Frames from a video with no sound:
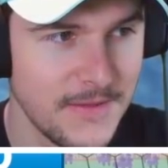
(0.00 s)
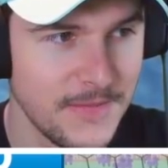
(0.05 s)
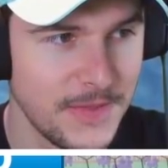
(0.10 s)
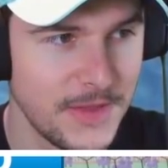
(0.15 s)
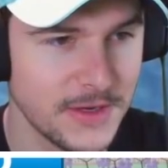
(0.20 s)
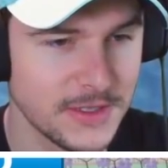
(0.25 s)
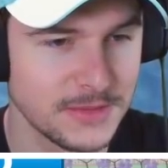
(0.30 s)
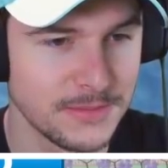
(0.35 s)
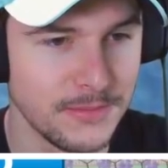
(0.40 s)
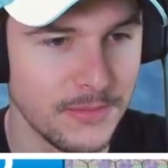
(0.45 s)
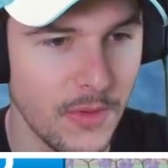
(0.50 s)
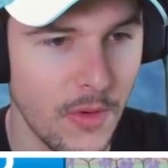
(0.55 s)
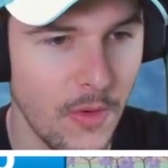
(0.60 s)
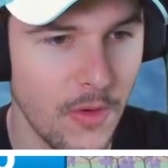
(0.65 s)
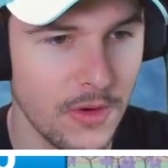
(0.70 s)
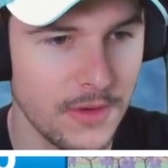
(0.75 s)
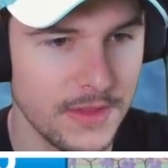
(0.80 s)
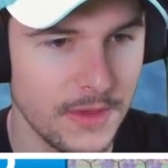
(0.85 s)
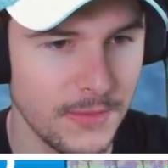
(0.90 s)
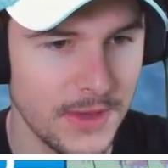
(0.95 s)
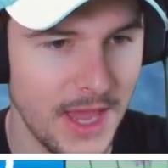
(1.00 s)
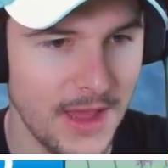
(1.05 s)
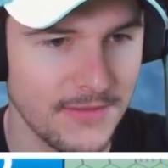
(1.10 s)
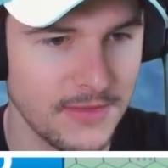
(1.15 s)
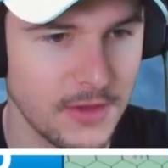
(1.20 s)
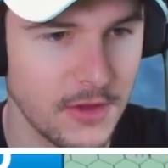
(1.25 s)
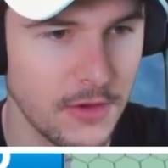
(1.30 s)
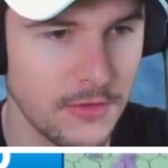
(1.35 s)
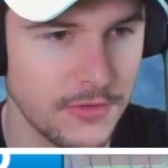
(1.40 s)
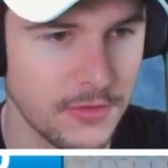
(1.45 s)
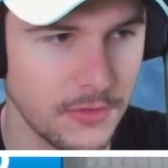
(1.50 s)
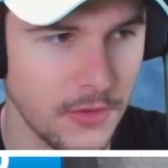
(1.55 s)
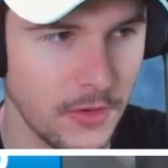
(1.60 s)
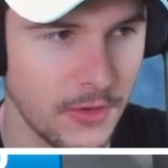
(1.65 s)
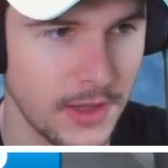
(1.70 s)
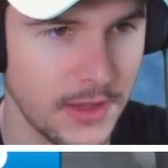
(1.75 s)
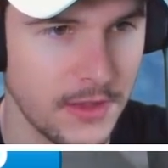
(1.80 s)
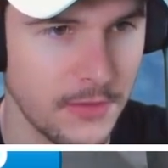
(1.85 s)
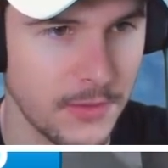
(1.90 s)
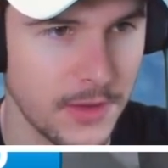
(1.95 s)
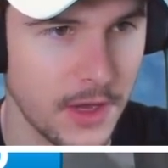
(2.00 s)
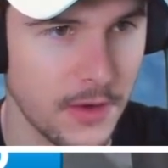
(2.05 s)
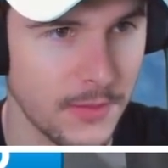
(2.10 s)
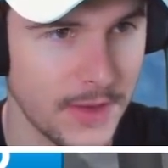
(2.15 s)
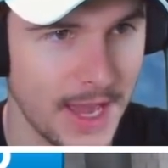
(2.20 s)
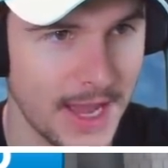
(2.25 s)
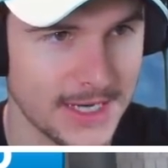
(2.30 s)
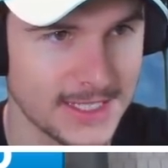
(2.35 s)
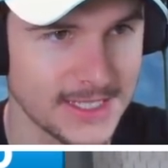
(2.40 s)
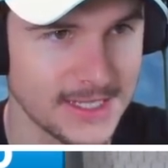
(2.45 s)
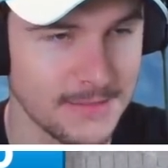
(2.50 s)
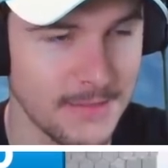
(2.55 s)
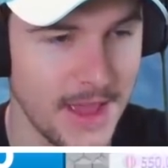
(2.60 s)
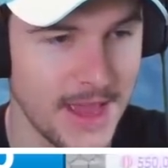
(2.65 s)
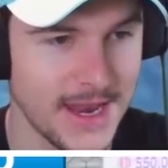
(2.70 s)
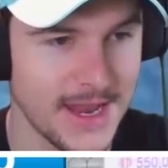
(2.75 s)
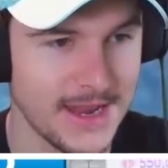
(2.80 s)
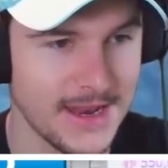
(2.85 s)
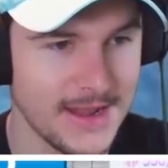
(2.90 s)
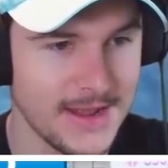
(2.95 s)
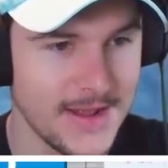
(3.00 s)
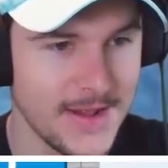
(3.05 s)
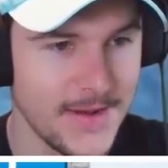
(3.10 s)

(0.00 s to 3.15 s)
there's more that we have to go through. Okay, there we go. We actually made it.